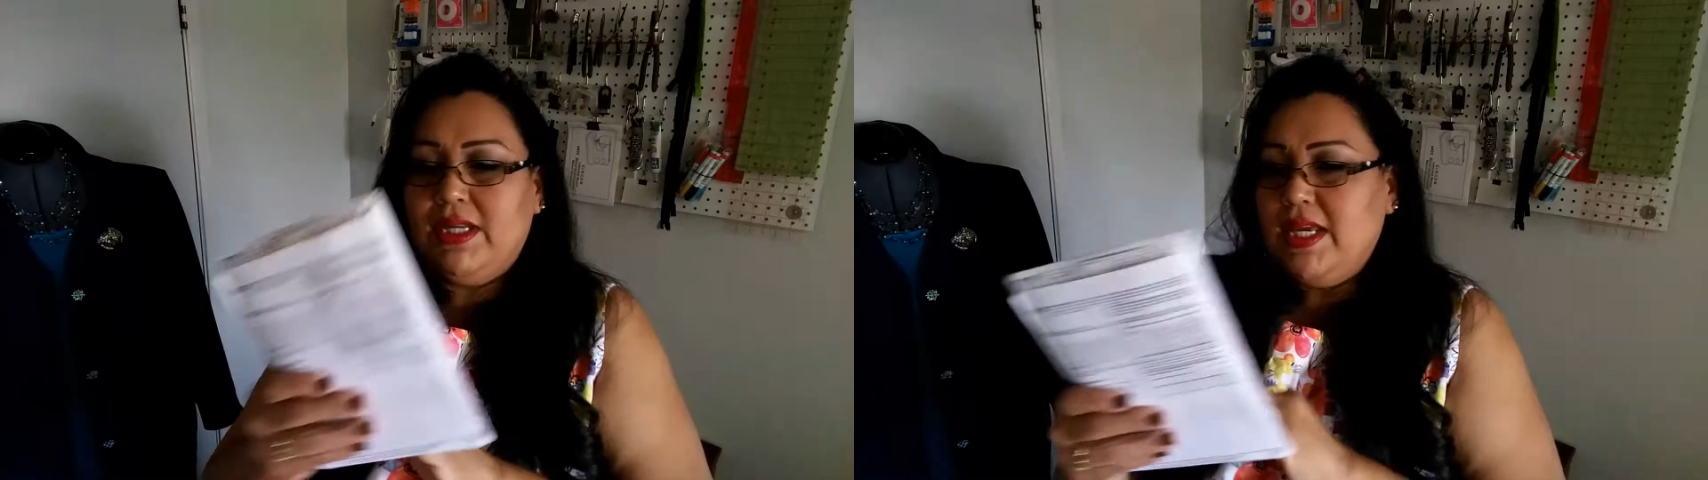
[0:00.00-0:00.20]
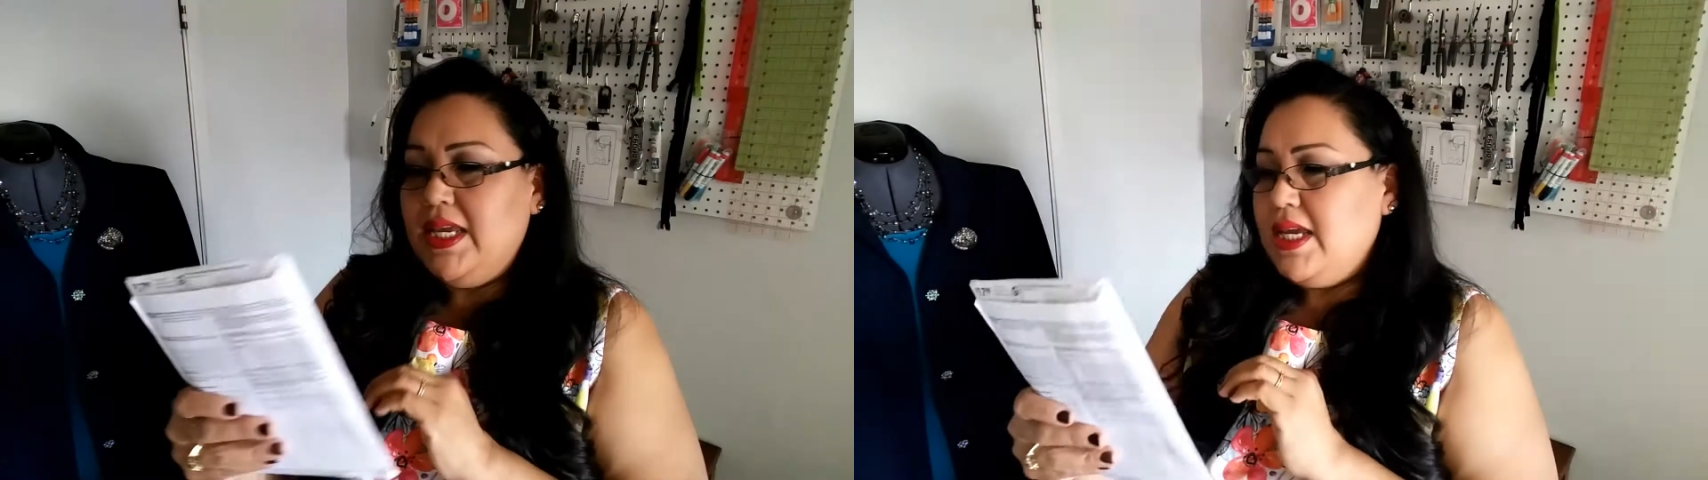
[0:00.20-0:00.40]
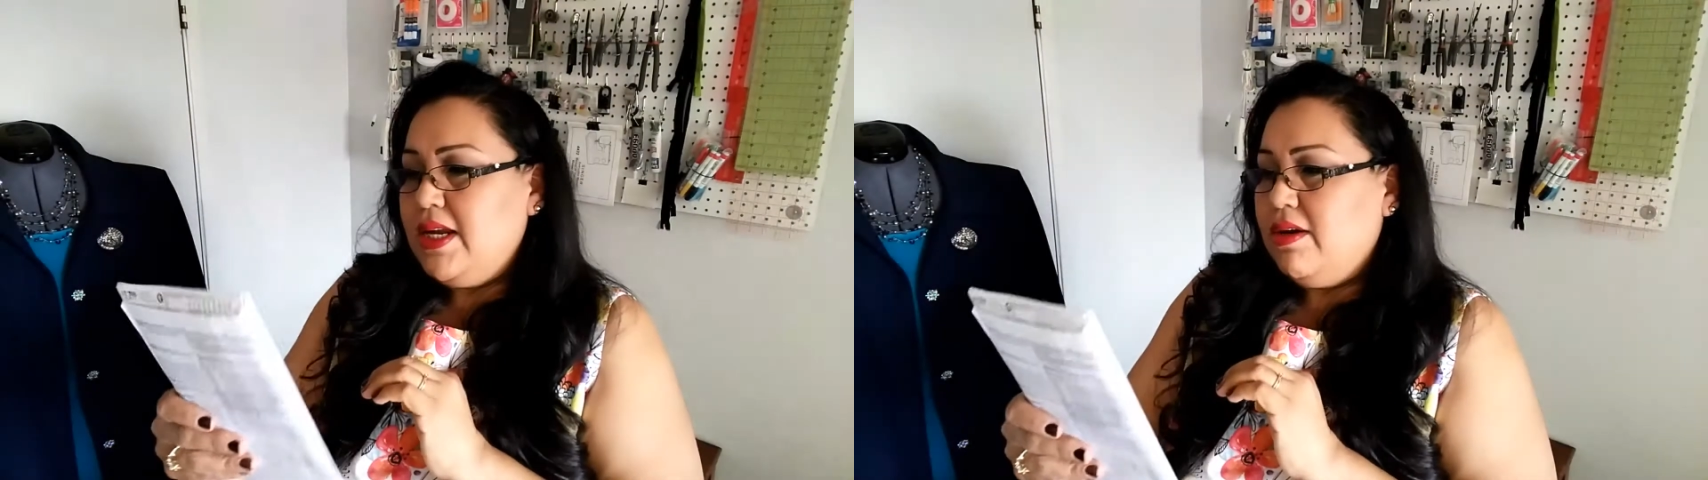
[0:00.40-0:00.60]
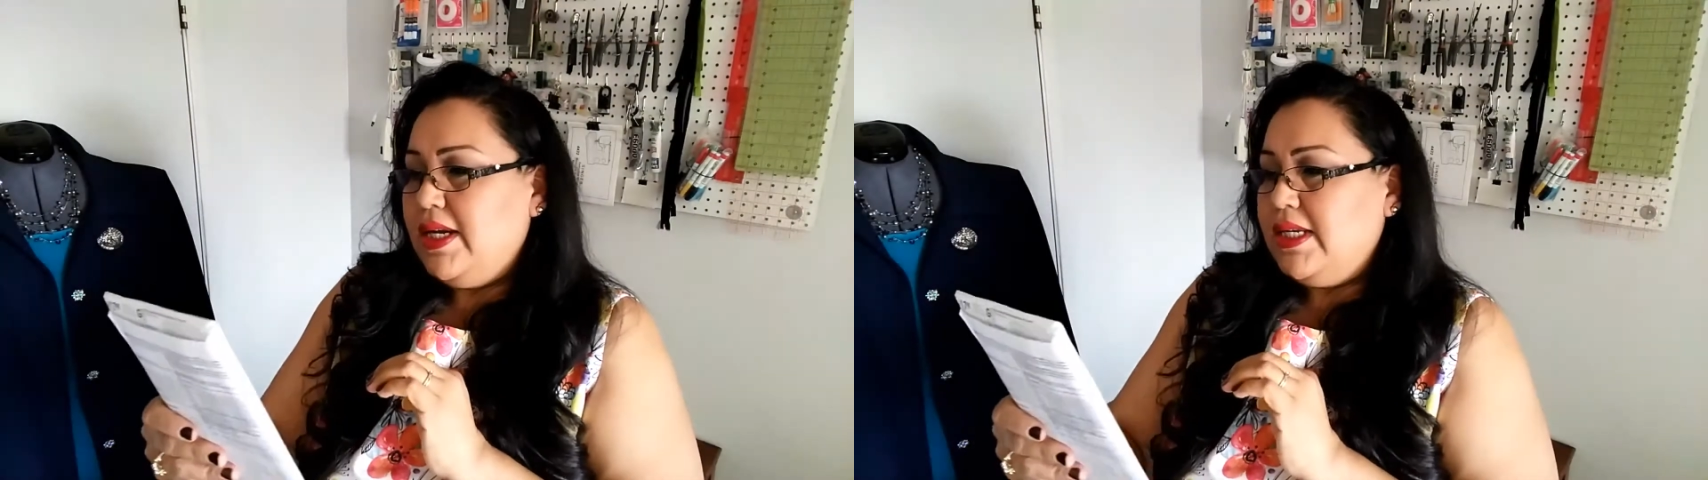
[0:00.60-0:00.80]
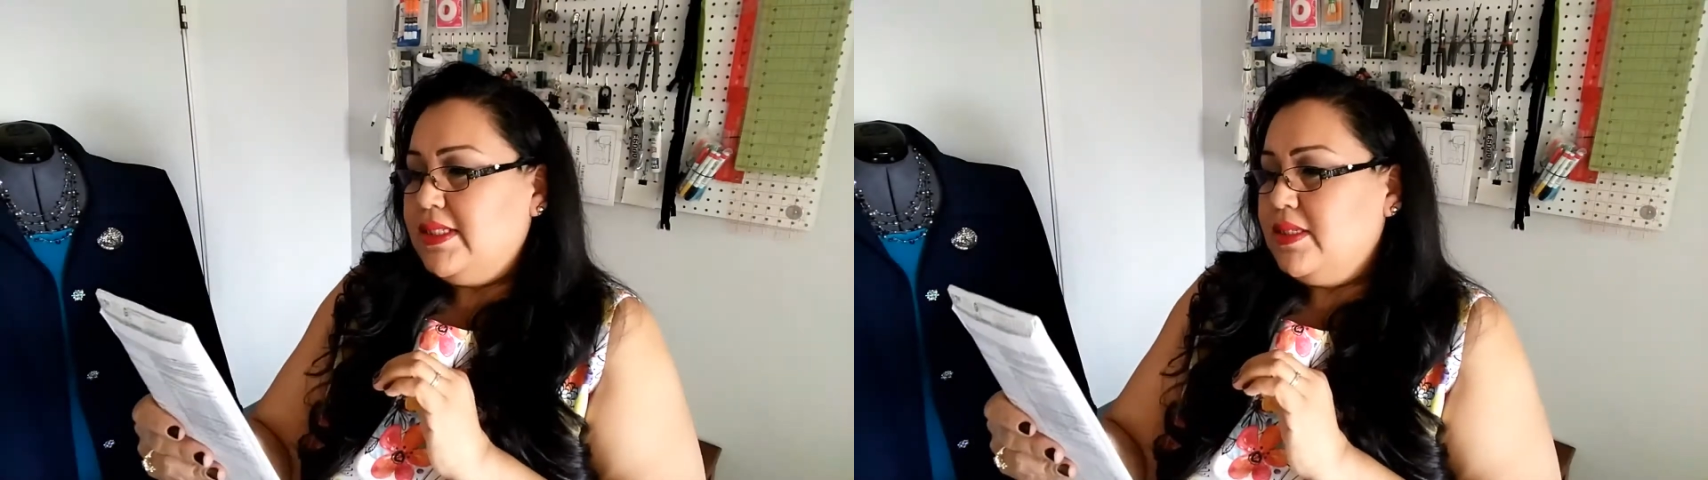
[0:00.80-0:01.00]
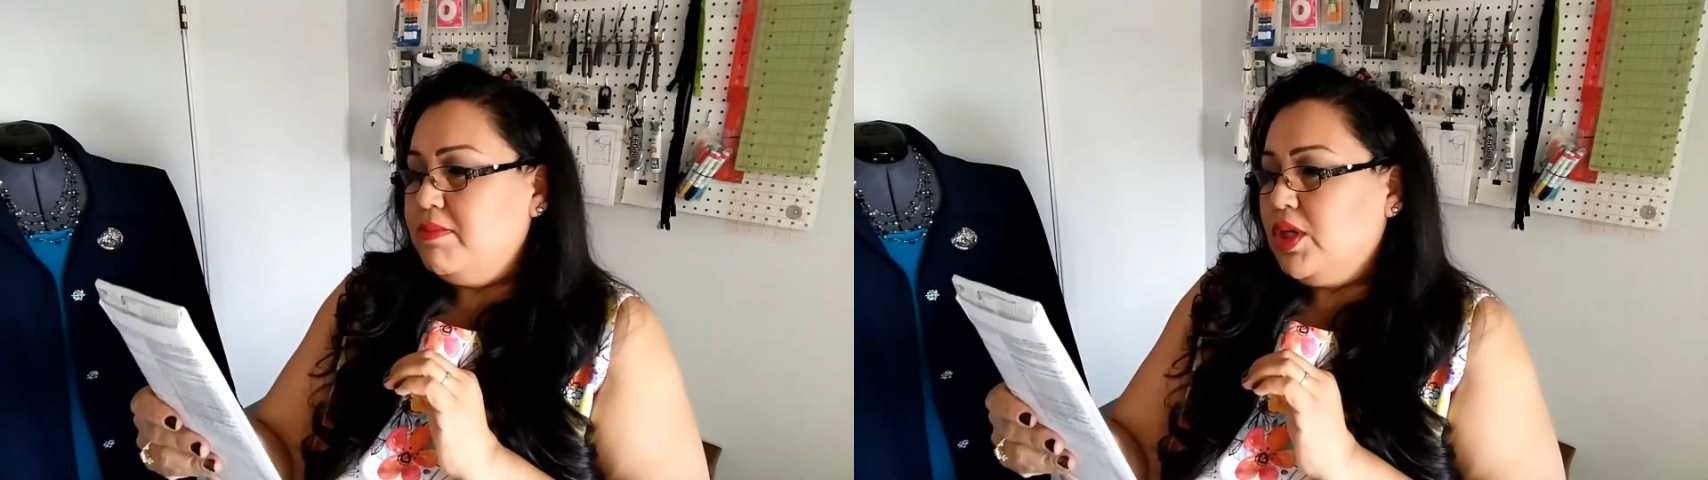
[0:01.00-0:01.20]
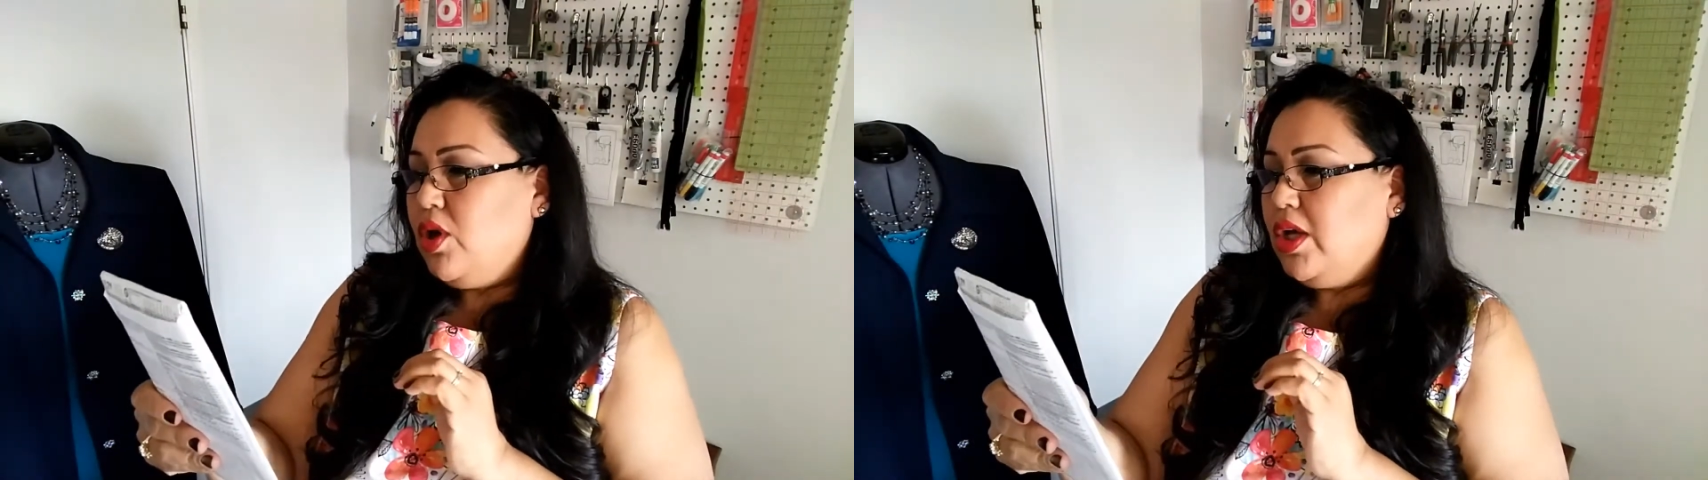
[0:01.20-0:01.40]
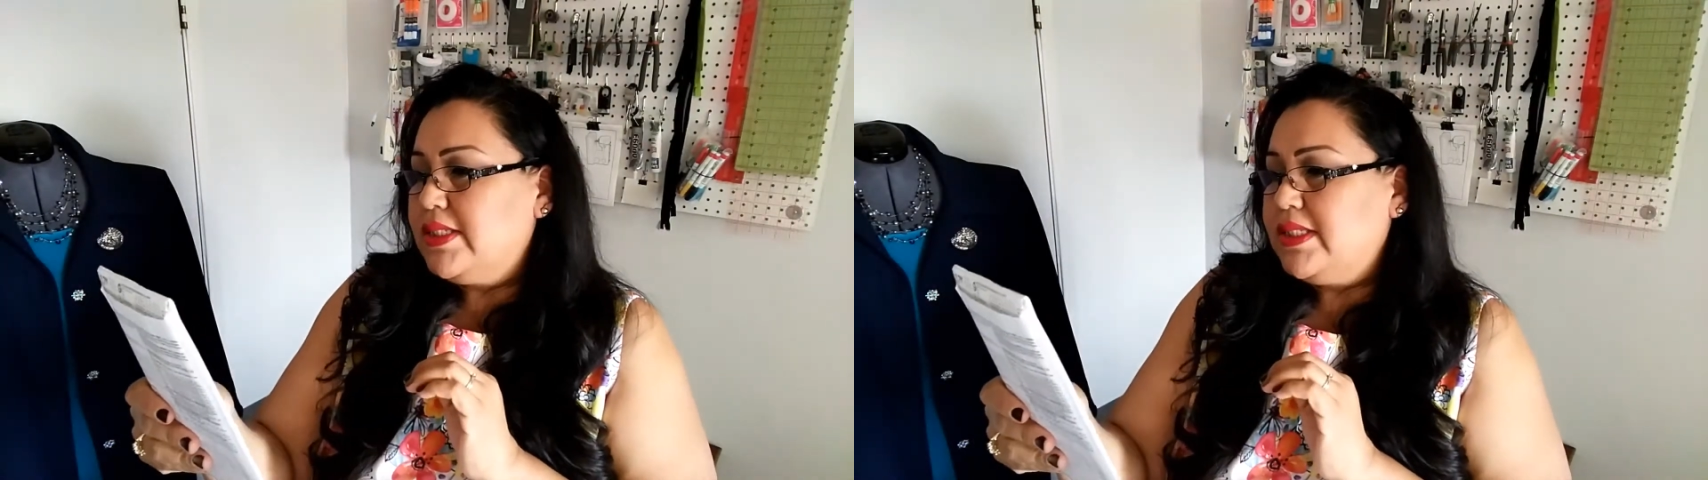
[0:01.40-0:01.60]
one here is the
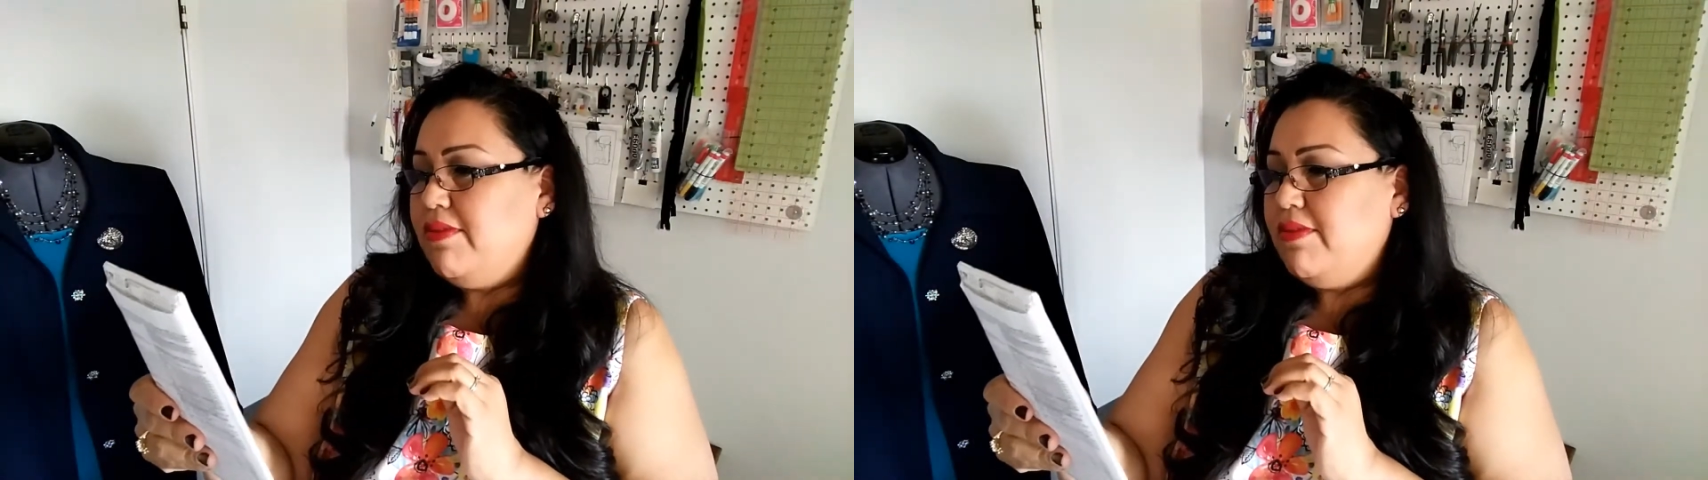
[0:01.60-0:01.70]
McCall